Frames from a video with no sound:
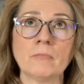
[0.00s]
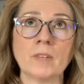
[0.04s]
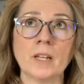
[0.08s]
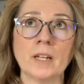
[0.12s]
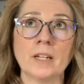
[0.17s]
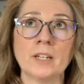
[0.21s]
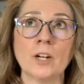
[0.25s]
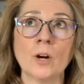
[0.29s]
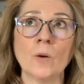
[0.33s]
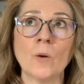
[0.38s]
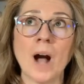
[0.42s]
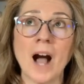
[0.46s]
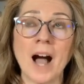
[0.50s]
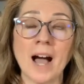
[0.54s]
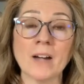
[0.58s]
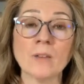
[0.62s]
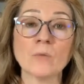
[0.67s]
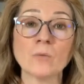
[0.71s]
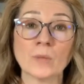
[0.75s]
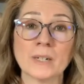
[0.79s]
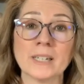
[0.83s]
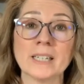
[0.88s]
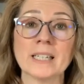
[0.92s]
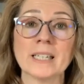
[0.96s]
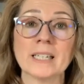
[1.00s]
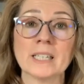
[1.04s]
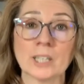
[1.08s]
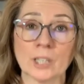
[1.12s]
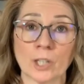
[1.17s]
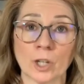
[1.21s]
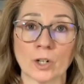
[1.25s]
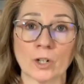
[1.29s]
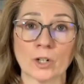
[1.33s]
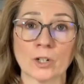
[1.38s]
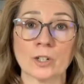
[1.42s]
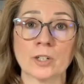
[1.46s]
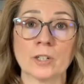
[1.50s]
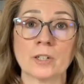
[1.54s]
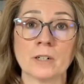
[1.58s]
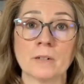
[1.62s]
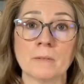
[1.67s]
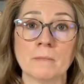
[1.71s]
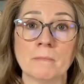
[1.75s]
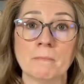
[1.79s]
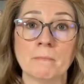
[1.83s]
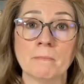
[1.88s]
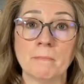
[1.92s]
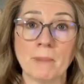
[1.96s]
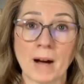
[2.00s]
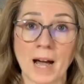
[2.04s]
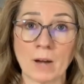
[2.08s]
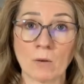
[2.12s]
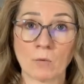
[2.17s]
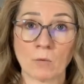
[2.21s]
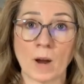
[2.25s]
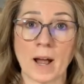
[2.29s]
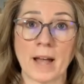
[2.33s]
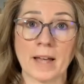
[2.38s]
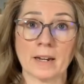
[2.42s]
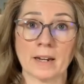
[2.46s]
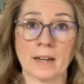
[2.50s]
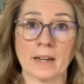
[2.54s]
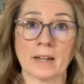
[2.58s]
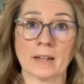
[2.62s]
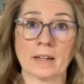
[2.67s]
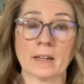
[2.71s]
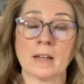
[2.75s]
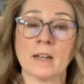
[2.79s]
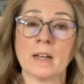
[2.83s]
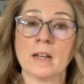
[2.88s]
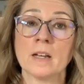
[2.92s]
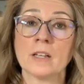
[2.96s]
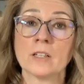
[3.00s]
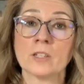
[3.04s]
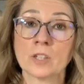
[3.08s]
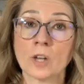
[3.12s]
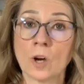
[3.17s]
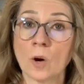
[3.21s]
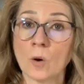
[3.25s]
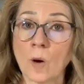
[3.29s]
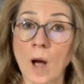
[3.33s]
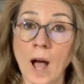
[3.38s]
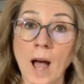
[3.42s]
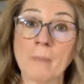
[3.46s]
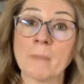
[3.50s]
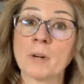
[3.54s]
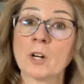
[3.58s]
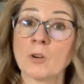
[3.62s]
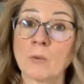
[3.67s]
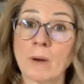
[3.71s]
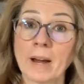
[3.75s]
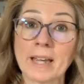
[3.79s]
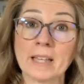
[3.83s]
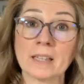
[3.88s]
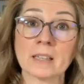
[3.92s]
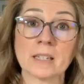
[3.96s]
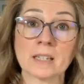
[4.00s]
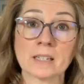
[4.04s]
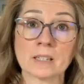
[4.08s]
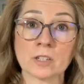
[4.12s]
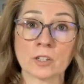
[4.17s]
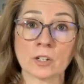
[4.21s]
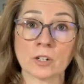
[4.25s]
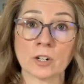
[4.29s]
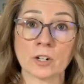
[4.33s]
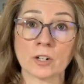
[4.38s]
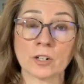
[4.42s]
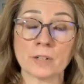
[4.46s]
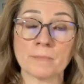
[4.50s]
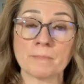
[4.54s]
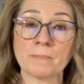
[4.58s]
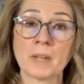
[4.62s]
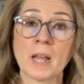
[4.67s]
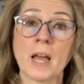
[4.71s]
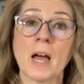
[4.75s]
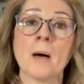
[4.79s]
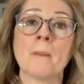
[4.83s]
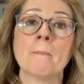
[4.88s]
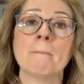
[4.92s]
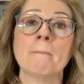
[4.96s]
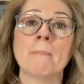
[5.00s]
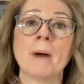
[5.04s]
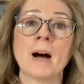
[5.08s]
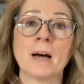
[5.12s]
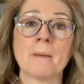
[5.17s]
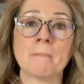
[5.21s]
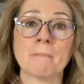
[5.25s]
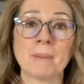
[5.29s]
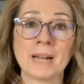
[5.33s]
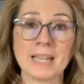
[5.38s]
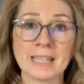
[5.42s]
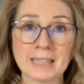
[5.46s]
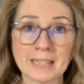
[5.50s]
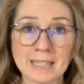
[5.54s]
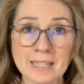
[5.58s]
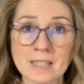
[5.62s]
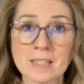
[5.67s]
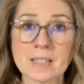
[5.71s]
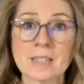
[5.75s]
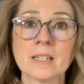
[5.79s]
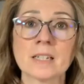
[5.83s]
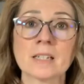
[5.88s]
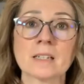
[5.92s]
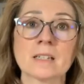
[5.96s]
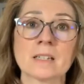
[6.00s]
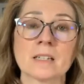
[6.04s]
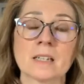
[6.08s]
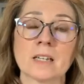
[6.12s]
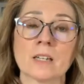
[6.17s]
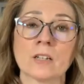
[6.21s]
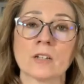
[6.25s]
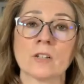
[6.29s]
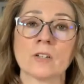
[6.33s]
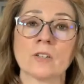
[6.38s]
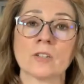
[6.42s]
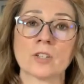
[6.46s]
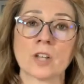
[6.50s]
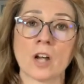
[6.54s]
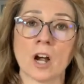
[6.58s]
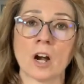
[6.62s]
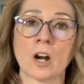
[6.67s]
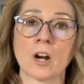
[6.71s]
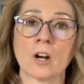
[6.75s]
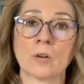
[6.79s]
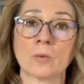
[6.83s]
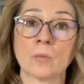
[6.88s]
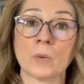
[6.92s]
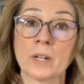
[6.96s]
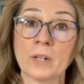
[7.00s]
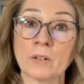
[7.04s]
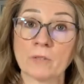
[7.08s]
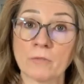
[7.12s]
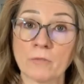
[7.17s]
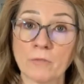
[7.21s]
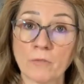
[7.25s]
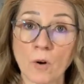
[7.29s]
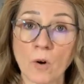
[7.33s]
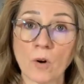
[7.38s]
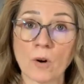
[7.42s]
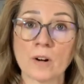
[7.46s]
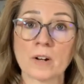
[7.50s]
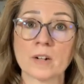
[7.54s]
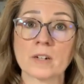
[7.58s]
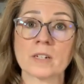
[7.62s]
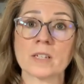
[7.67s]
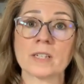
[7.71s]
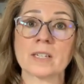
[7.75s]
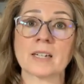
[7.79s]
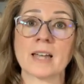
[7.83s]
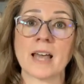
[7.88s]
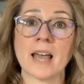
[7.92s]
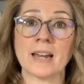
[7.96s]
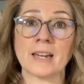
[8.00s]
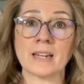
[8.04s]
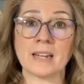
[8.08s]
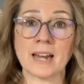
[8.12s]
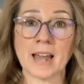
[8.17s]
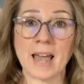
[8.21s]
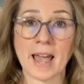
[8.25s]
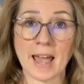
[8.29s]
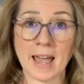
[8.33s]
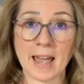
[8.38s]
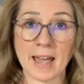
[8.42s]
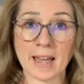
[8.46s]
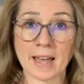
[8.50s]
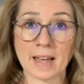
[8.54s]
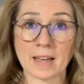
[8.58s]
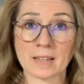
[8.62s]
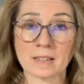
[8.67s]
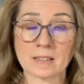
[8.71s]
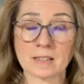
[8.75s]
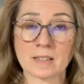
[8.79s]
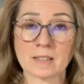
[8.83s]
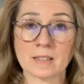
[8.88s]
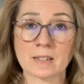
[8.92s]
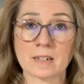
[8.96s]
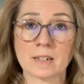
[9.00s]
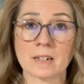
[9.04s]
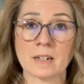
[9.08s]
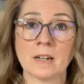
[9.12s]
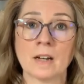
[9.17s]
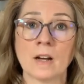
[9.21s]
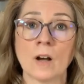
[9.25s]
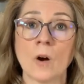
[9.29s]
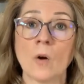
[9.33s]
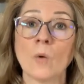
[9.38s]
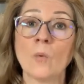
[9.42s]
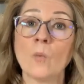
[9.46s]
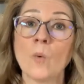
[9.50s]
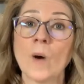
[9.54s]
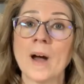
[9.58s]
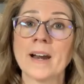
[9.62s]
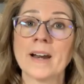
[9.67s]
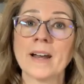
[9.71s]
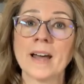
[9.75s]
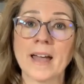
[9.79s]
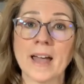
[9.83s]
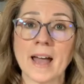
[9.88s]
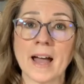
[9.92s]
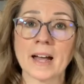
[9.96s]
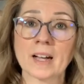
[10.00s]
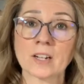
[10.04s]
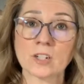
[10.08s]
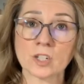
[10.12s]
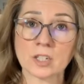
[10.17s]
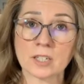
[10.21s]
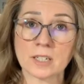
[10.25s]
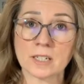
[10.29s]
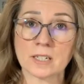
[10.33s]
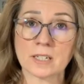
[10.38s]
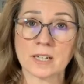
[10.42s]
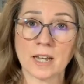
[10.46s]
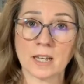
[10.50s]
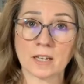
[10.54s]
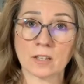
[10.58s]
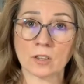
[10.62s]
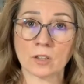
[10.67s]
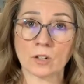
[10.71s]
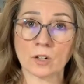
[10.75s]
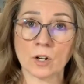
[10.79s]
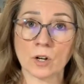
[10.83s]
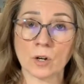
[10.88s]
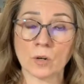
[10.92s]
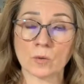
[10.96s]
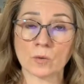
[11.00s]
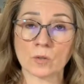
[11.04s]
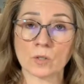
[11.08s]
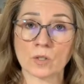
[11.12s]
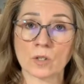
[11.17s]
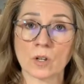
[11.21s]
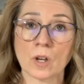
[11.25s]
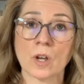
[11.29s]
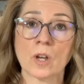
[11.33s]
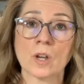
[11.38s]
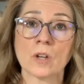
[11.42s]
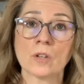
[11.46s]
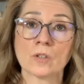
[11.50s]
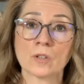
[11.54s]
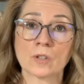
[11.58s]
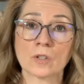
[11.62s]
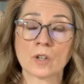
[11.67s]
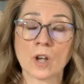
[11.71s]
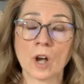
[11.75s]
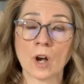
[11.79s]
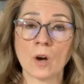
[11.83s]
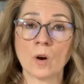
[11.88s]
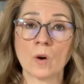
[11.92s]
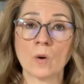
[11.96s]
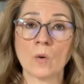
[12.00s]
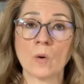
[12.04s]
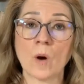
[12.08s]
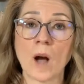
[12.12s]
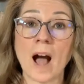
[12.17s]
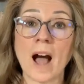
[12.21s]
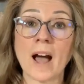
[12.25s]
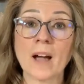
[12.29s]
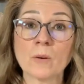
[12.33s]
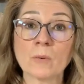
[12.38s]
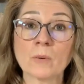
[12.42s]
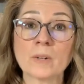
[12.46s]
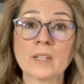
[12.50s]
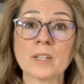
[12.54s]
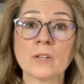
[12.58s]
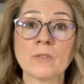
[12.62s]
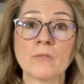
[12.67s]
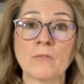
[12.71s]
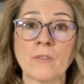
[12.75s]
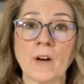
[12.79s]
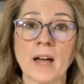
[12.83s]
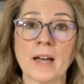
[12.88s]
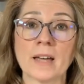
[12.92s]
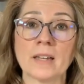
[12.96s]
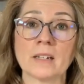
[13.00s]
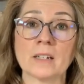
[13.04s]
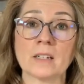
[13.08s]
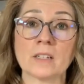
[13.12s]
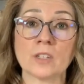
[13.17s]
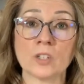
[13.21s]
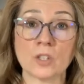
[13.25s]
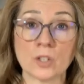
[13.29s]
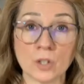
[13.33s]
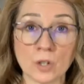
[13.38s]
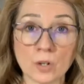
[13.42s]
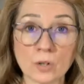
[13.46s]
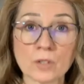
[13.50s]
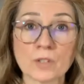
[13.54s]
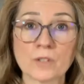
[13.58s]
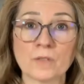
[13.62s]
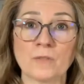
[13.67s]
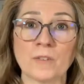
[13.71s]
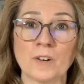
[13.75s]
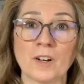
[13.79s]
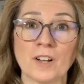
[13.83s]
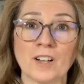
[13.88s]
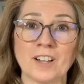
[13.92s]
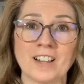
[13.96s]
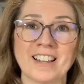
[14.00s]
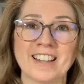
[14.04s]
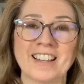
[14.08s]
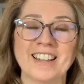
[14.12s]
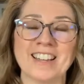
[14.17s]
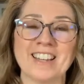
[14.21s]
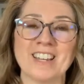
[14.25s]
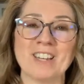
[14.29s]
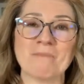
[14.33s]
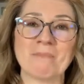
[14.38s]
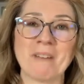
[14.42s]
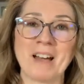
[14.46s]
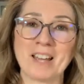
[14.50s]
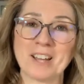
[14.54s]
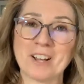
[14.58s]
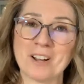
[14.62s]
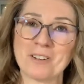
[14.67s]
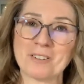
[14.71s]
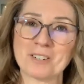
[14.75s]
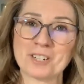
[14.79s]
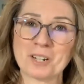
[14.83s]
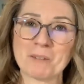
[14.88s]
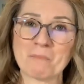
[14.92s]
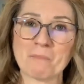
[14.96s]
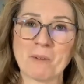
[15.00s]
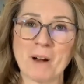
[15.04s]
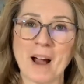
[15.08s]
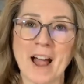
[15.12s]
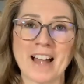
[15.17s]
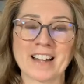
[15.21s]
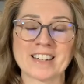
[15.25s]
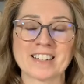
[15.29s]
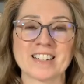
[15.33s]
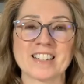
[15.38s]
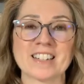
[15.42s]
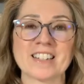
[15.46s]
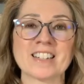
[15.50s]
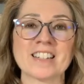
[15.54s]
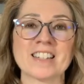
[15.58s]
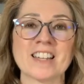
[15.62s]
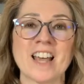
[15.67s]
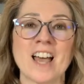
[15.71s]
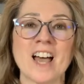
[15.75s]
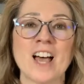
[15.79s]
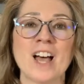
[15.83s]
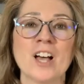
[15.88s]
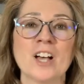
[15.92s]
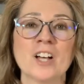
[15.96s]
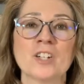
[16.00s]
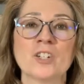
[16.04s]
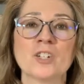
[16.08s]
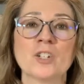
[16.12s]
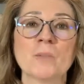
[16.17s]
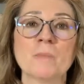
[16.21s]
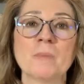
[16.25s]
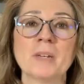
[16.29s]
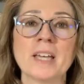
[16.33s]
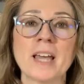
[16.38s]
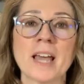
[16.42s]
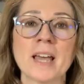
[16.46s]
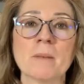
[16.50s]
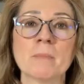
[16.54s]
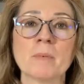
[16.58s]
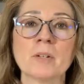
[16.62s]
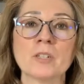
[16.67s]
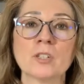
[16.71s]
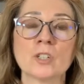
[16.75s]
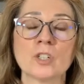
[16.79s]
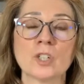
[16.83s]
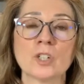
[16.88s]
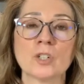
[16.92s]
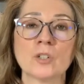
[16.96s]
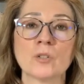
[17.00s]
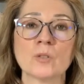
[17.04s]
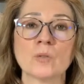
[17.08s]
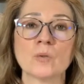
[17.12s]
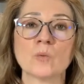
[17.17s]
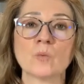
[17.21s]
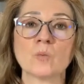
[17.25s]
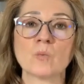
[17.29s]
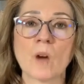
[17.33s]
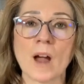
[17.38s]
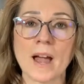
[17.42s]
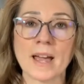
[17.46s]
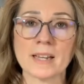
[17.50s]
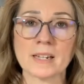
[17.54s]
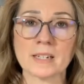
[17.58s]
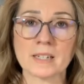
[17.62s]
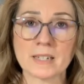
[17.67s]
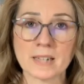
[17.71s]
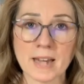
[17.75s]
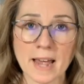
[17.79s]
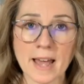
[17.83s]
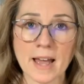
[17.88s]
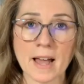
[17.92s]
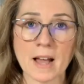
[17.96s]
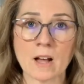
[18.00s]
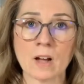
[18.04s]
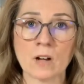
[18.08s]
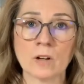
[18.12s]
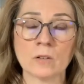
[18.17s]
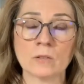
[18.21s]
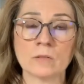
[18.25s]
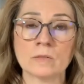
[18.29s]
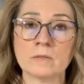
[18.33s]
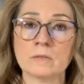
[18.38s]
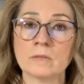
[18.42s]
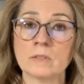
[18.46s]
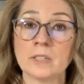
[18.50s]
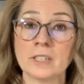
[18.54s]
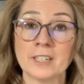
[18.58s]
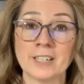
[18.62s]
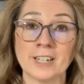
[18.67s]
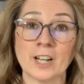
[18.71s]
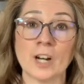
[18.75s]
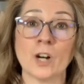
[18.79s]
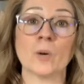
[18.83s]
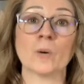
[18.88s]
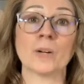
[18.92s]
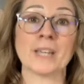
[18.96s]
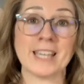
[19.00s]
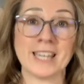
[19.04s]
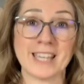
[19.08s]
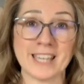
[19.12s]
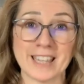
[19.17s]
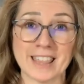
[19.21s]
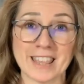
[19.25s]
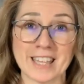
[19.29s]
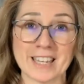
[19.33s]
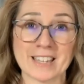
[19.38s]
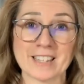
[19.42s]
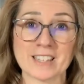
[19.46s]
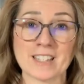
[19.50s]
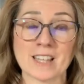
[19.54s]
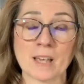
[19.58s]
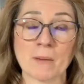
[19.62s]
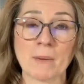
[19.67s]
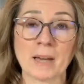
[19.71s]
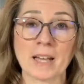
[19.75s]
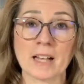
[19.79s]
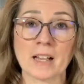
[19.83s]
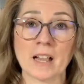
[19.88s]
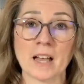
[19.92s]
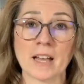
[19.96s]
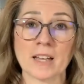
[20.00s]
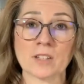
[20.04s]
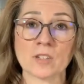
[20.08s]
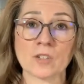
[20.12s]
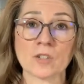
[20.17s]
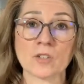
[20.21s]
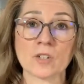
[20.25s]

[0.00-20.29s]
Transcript: I really learn by writing. So I'm a great listener, but my listening skills are reinforced and enhanced when I actually take the notes. So I really find it's useful in my coaching practice to be able to write down, key things that my clients are